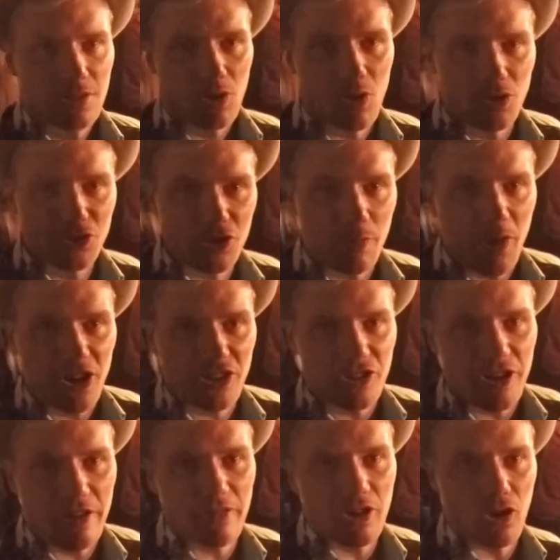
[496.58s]
Also by the
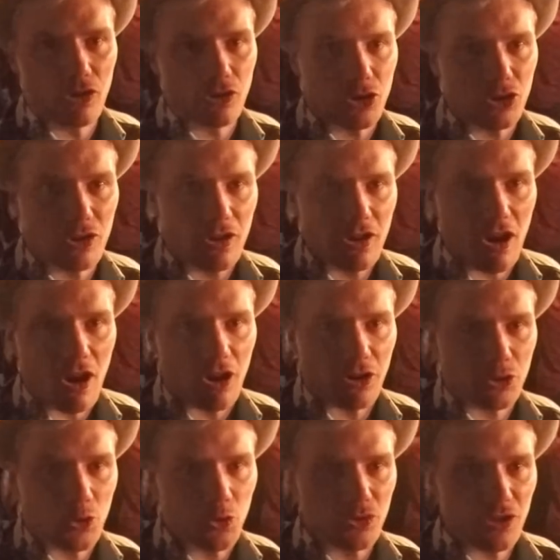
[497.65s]
river on Grünerløkka
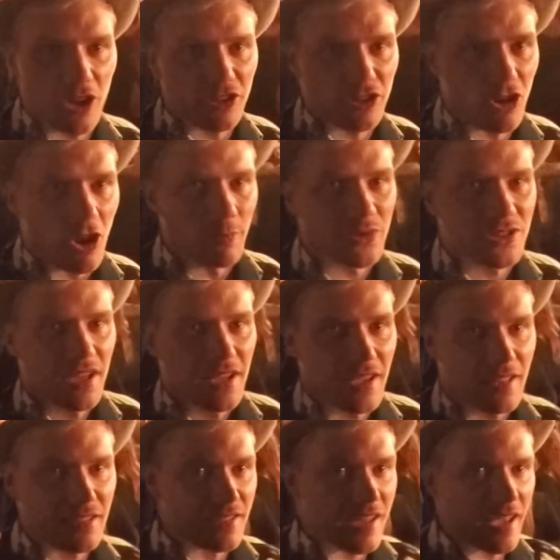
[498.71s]
are 2 nightclubs.
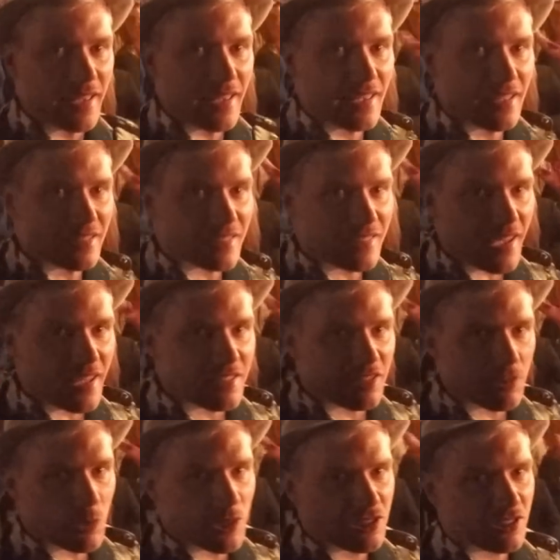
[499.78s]
It's
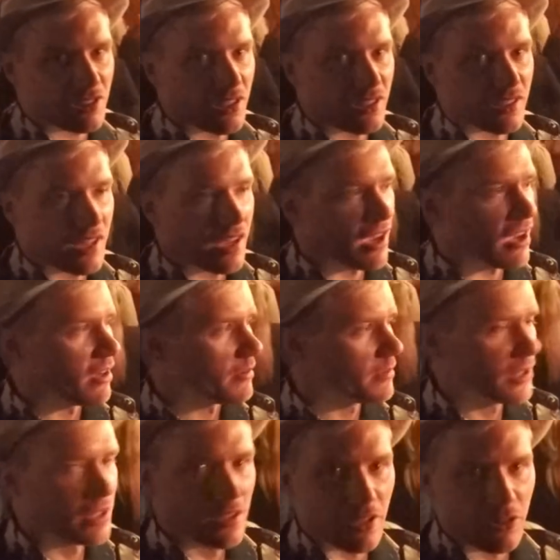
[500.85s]
Ingensteds, which is a
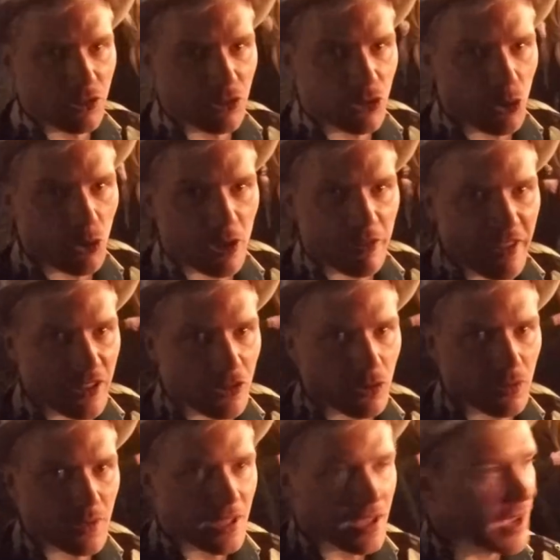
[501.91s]
newer
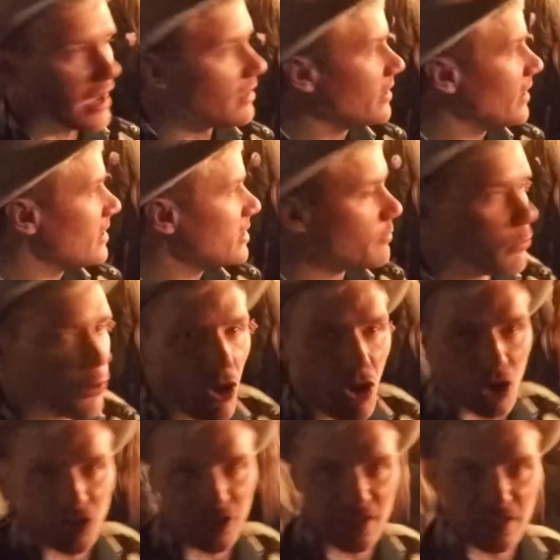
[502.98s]
venue, and it's
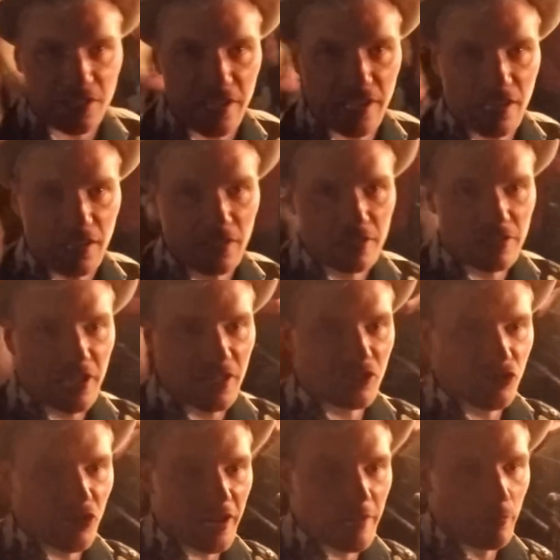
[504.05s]
Blå. This is the
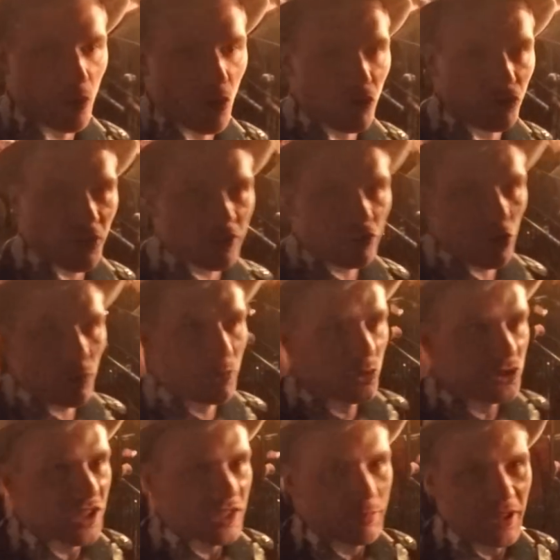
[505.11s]
legendary Blå nightclub,
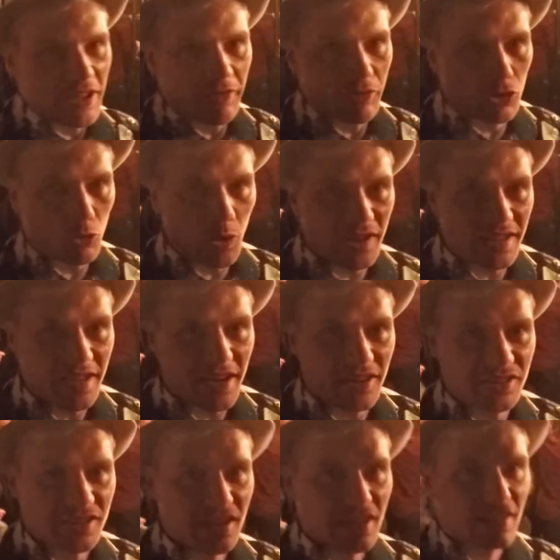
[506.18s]
which has been there for 20
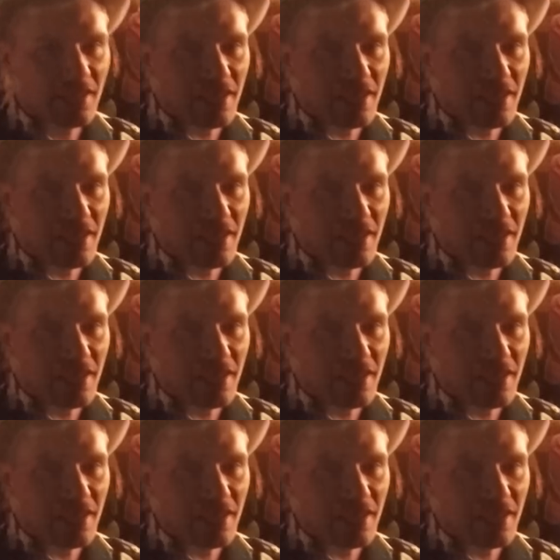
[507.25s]
years.